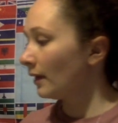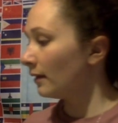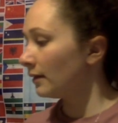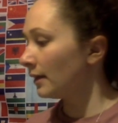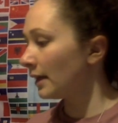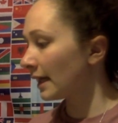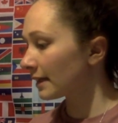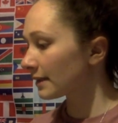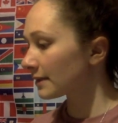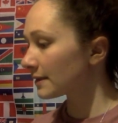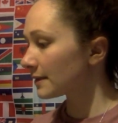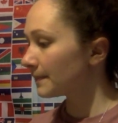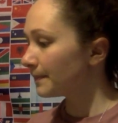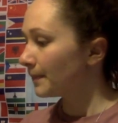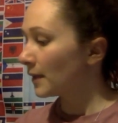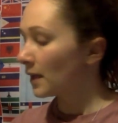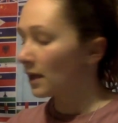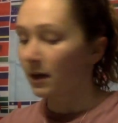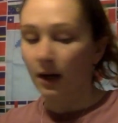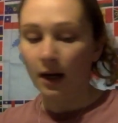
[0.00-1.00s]
Next,
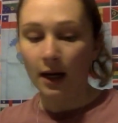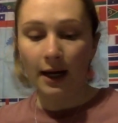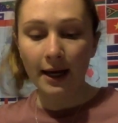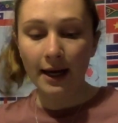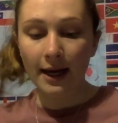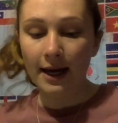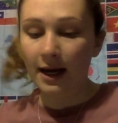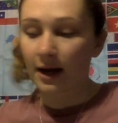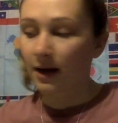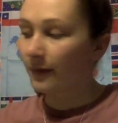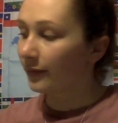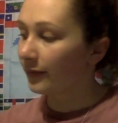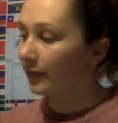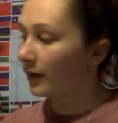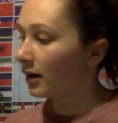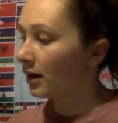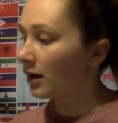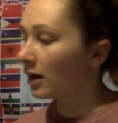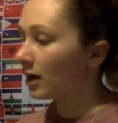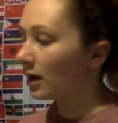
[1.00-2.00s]
I have
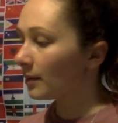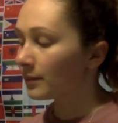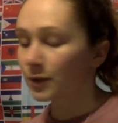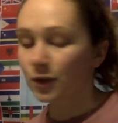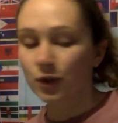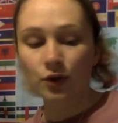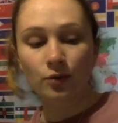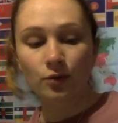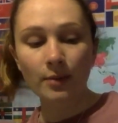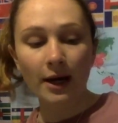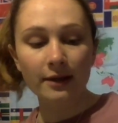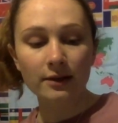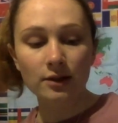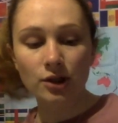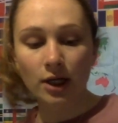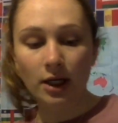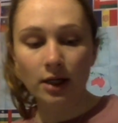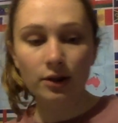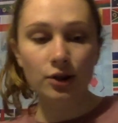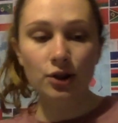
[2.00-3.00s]
2 math
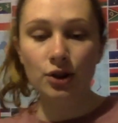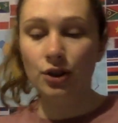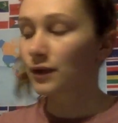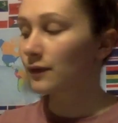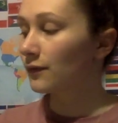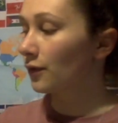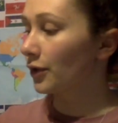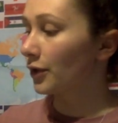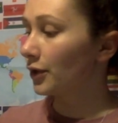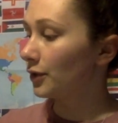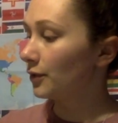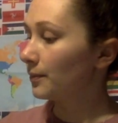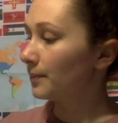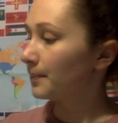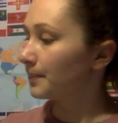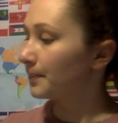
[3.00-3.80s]
challenges for you.